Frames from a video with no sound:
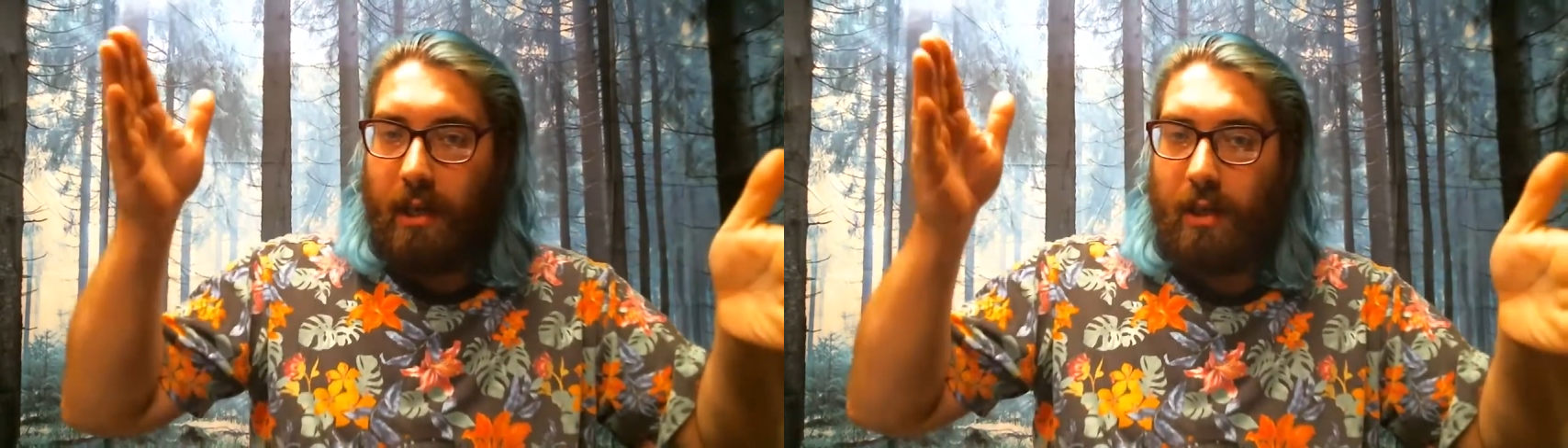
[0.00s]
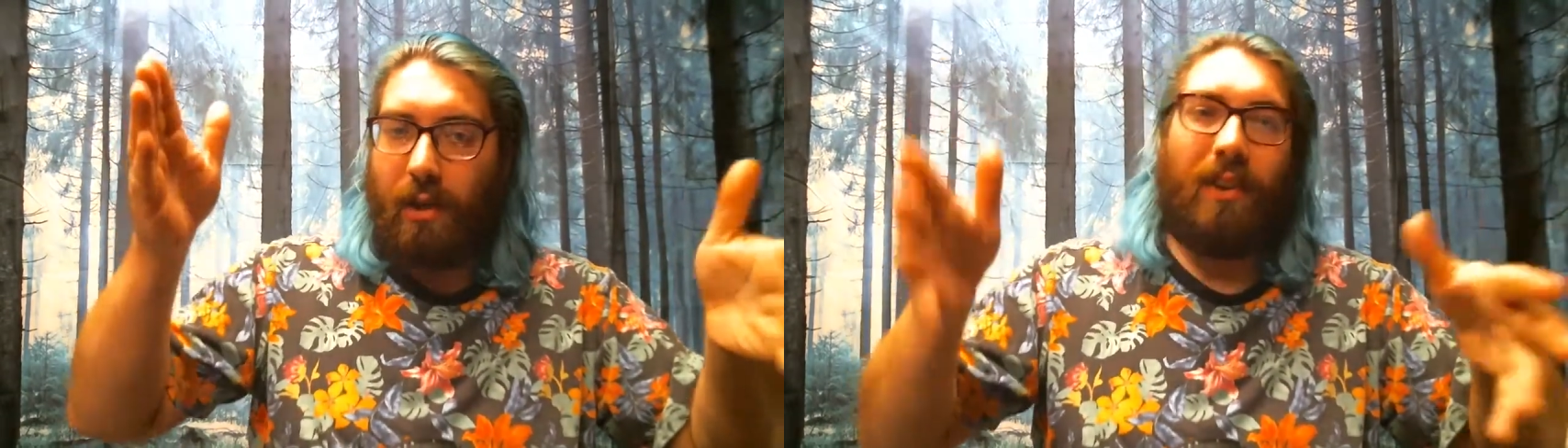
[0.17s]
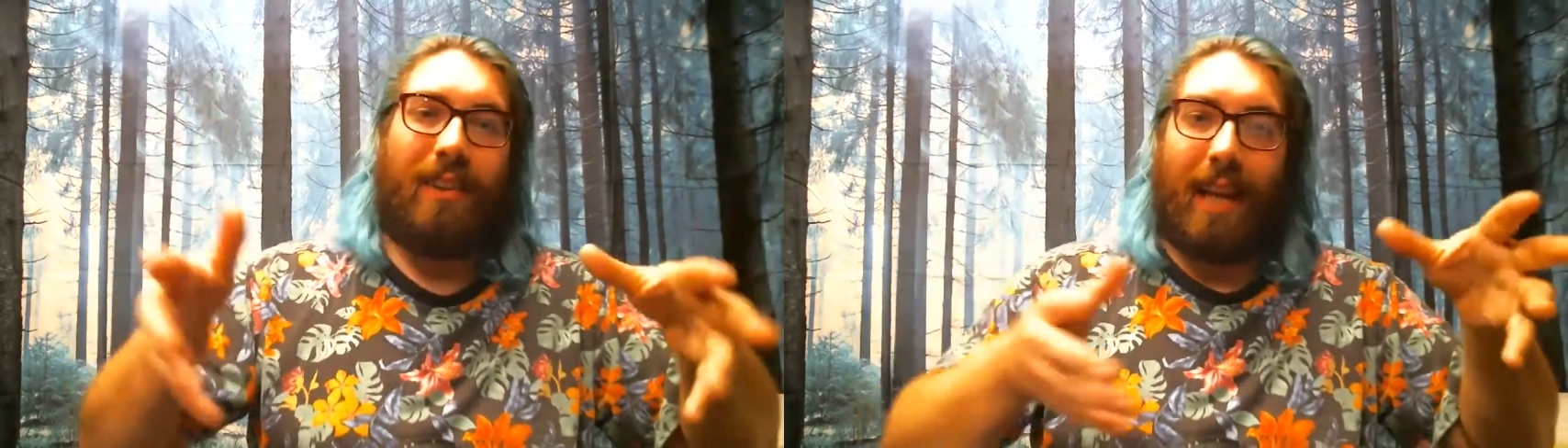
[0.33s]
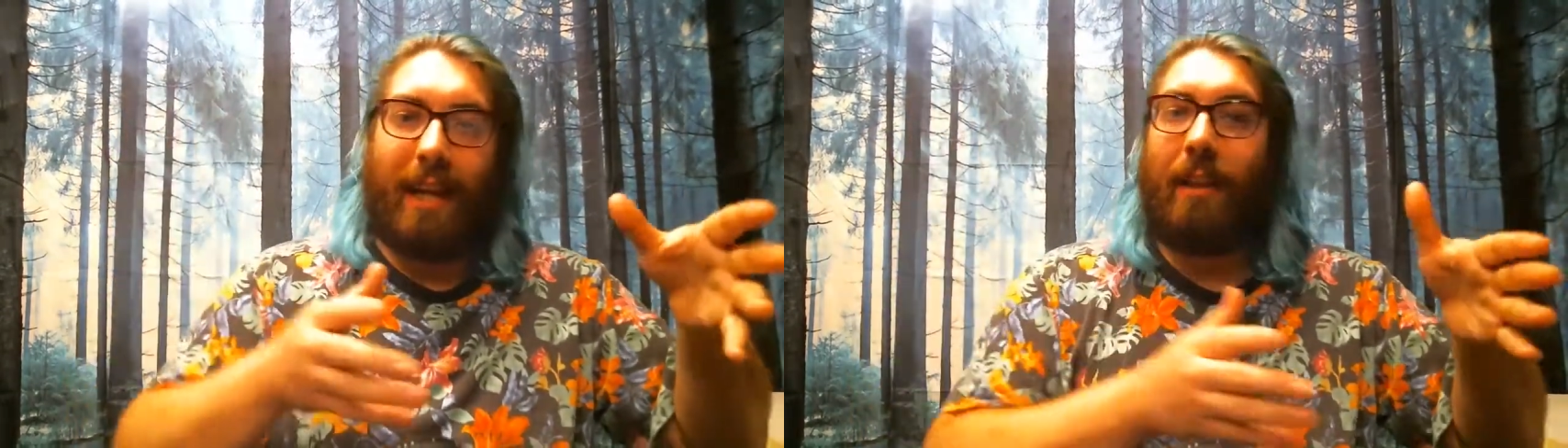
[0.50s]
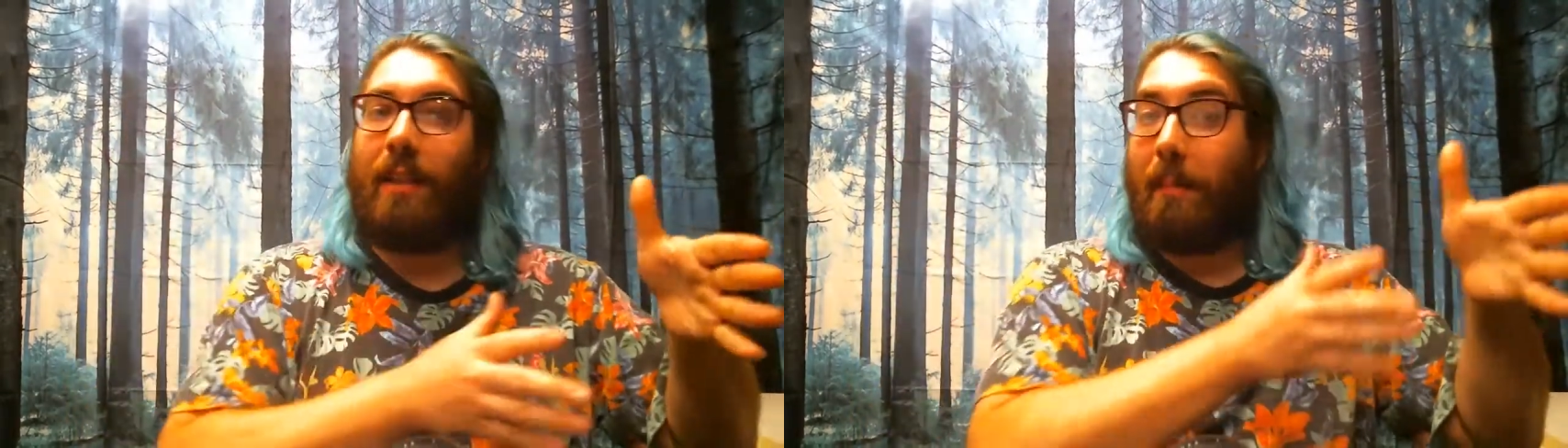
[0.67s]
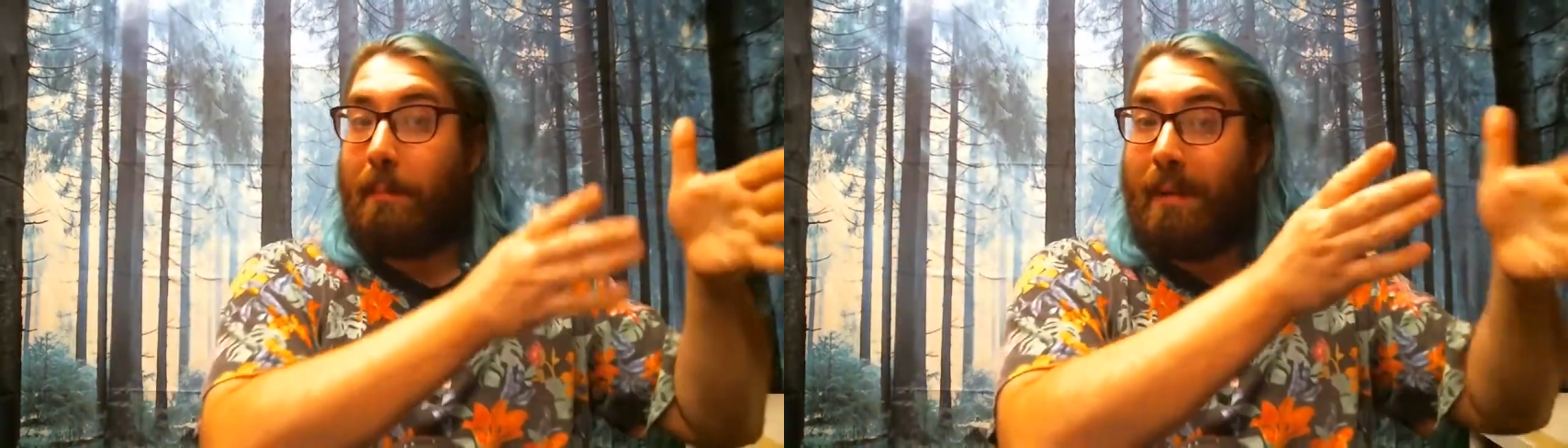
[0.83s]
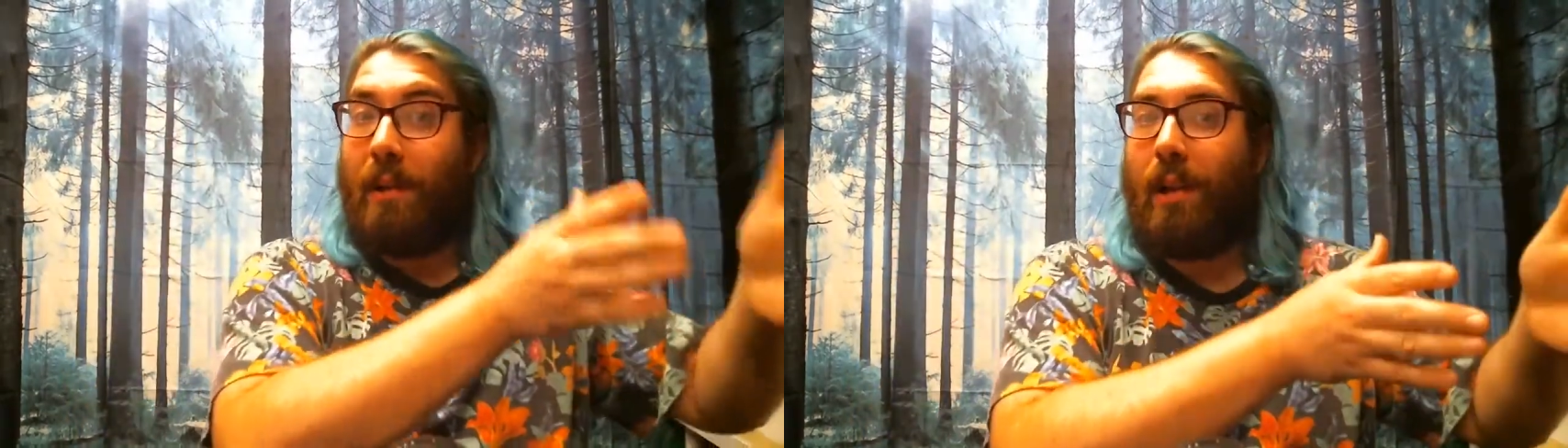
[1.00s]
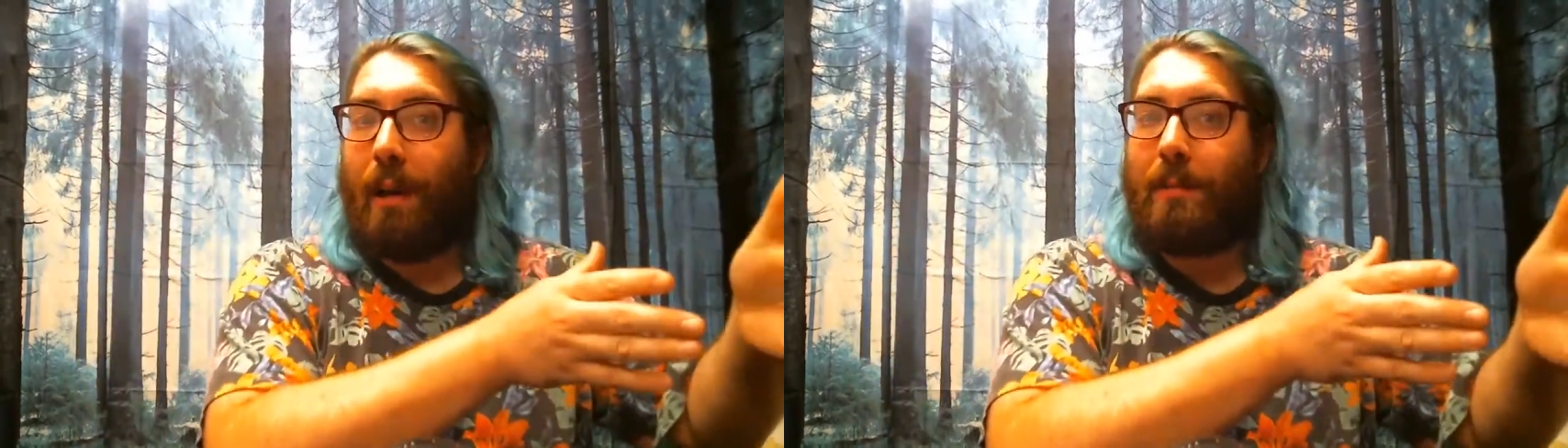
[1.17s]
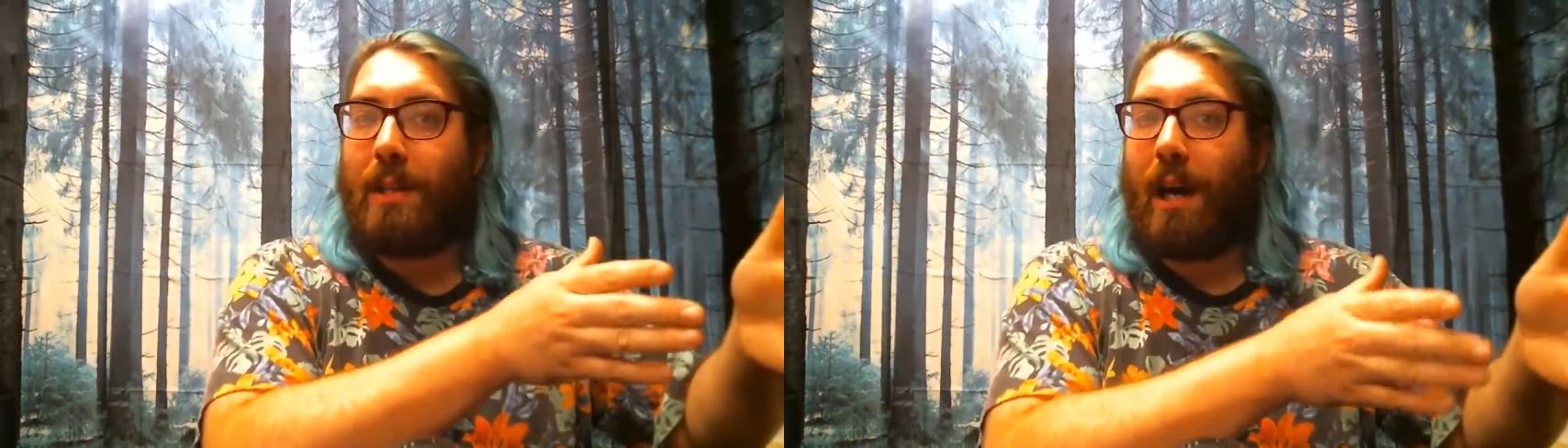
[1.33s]
or like the build
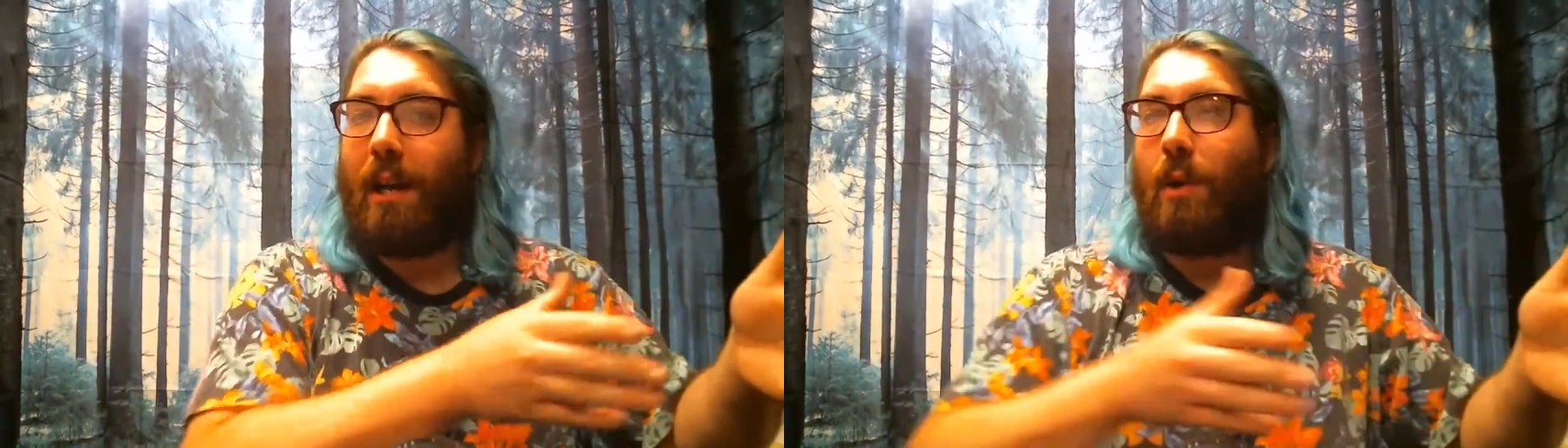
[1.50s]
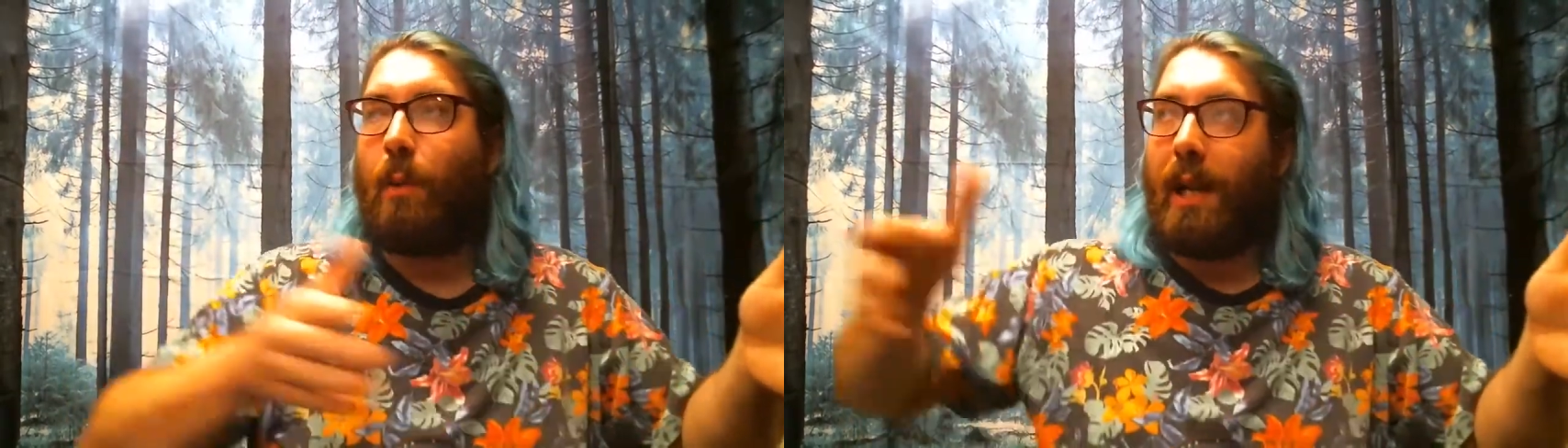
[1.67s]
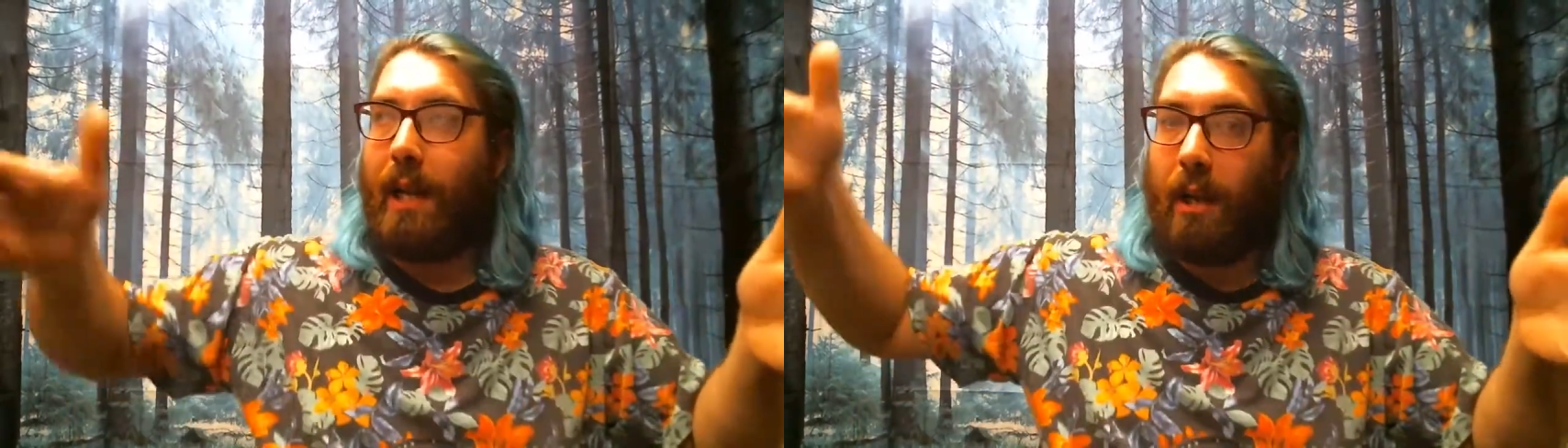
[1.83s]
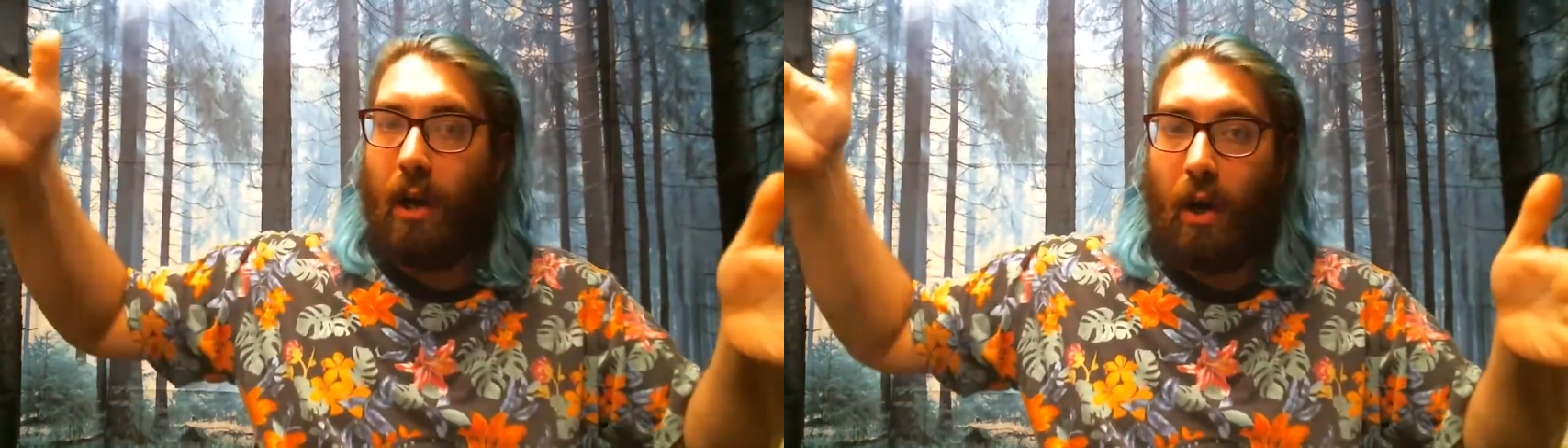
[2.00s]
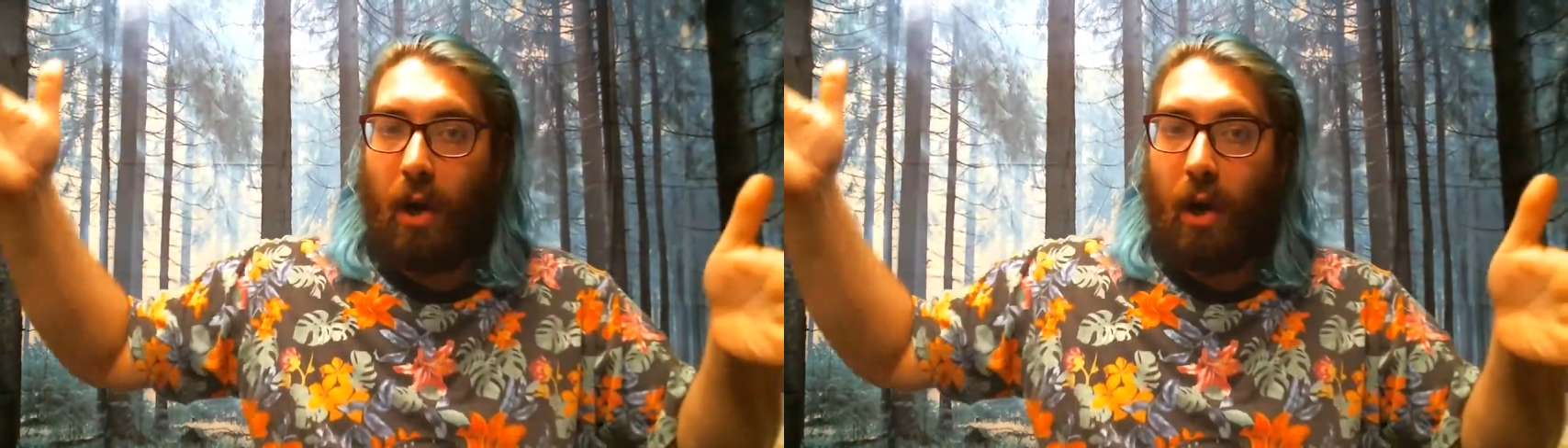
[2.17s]
up to Halloween,